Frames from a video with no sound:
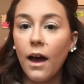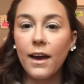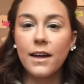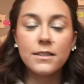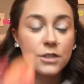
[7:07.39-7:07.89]

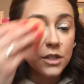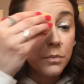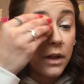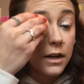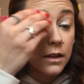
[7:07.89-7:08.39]
Again, just
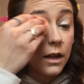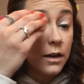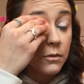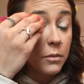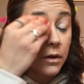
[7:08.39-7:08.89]
blending that
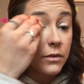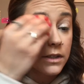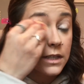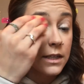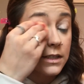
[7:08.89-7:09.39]
in with my Real
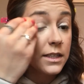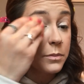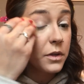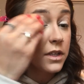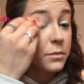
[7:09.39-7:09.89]
Techniques
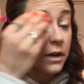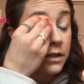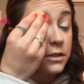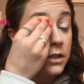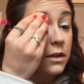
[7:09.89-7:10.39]
beauty
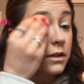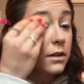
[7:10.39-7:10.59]
sponge.